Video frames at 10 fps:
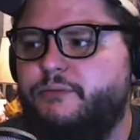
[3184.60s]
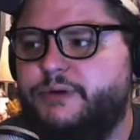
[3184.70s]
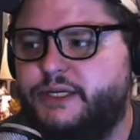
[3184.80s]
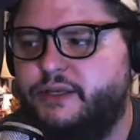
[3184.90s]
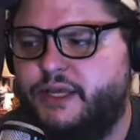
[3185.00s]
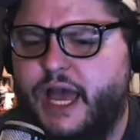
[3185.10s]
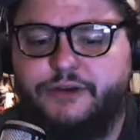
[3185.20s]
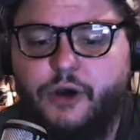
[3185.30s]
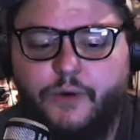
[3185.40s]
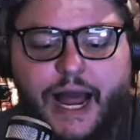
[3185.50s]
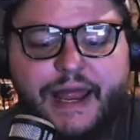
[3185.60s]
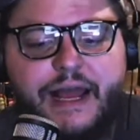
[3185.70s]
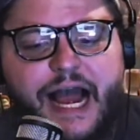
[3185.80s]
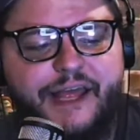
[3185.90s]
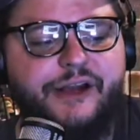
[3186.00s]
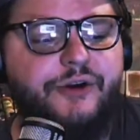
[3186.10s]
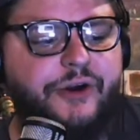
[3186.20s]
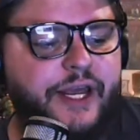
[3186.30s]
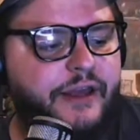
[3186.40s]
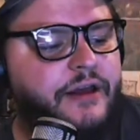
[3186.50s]
But yeah, no, I
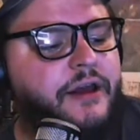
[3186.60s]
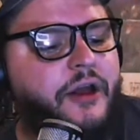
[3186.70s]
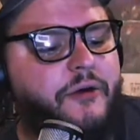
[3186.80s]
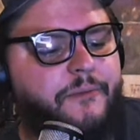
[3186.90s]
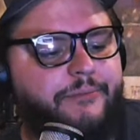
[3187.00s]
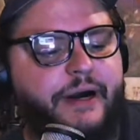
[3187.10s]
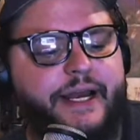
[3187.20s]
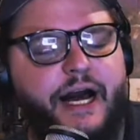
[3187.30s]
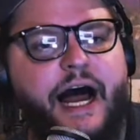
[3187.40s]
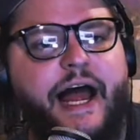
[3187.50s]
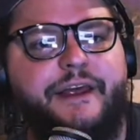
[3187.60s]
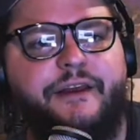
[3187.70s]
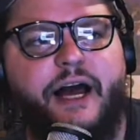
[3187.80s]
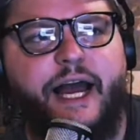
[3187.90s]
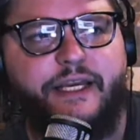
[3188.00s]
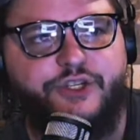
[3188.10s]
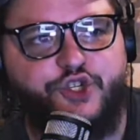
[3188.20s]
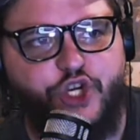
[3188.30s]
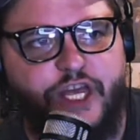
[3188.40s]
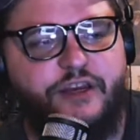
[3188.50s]
agree. But I
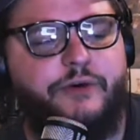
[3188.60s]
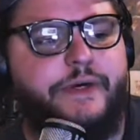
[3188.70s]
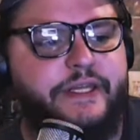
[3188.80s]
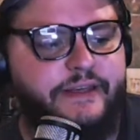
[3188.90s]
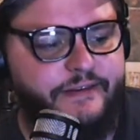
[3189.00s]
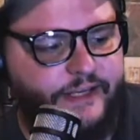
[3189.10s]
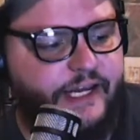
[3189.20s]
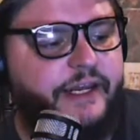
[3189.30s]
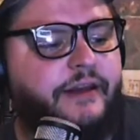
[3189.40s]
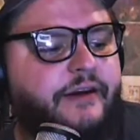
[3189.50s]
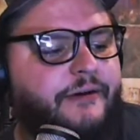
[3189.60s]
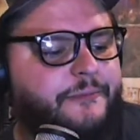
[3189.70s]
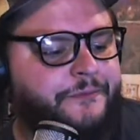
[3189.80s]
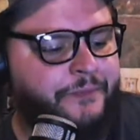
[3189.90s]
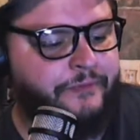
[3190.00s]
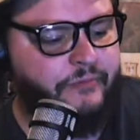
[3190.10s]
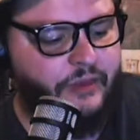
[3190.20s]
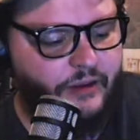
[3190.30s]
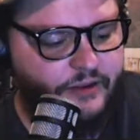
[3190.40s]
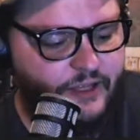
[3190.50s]
genuinely think
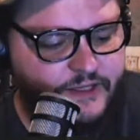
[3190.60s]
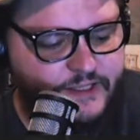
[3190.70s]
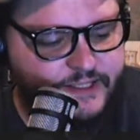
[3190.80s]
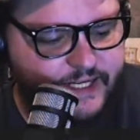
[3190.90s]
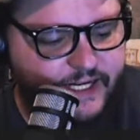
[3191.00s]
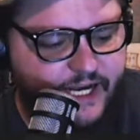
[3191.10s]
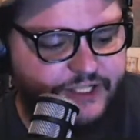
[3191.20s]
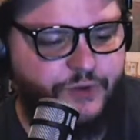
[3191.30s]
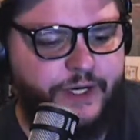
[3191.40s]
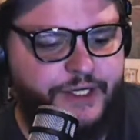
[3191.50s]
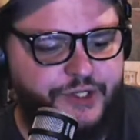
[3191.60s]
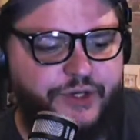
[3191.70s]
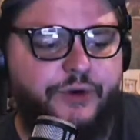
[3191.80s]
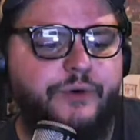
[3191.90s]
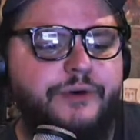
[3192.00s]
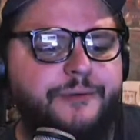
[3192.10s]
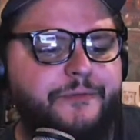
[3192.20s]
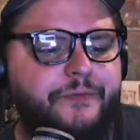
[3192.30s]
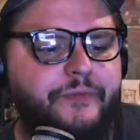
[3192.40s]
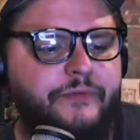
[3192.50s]
that the C922
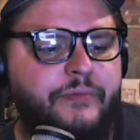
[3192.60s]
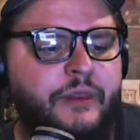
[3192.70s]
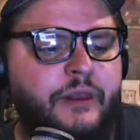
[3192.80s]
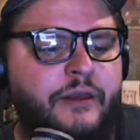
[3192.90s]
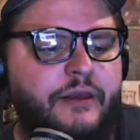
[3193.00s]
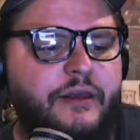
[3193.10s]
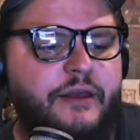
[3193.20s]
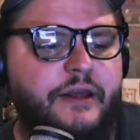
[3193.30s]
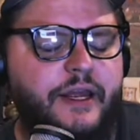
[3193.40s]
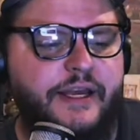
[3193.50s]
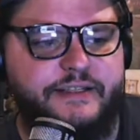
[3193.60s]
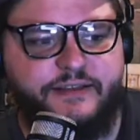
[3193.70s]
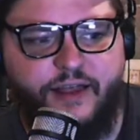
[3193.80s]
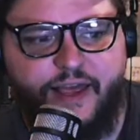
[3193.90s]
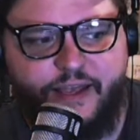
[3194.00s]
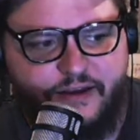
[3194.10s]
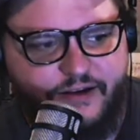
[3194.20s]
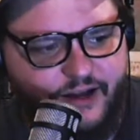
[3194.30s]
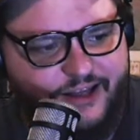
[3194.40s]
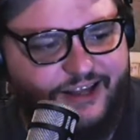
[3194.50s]
is like
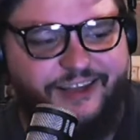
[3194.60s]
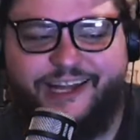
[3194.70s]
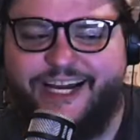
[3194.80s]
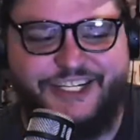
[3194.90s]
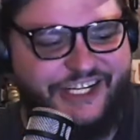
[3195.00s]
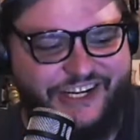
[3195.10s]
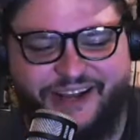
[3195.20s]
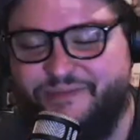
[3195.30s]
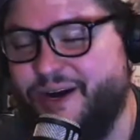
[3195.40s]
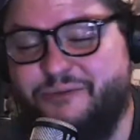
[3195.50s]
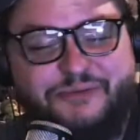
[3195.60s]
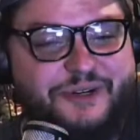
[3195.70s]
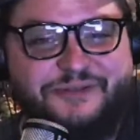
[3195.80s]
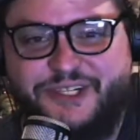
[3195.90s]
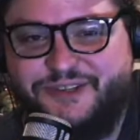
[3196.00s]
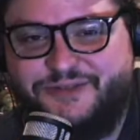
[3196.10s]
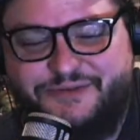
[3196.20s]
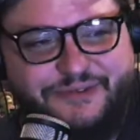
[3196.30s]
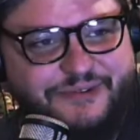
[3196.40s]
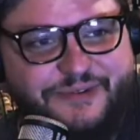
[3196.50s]
Elijah Craig barrel proof, just
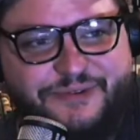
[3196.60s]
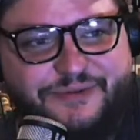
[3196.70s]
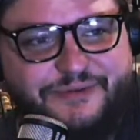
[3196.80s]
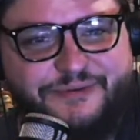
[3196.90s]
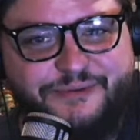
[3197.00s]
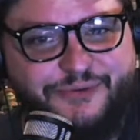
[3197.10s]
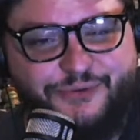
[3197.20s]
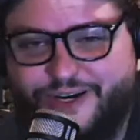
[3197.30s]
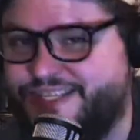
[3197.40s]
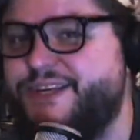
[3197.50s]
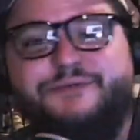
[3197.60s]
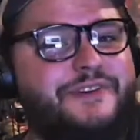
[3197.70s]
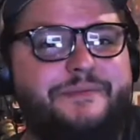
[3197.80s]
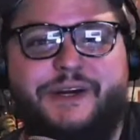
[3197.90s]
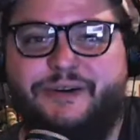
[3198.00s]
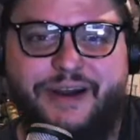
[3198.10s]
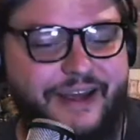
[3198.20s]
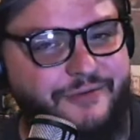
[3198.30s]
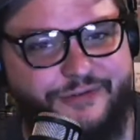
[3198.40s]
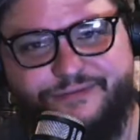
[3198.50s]
risen from the
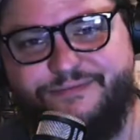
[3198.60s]
grave.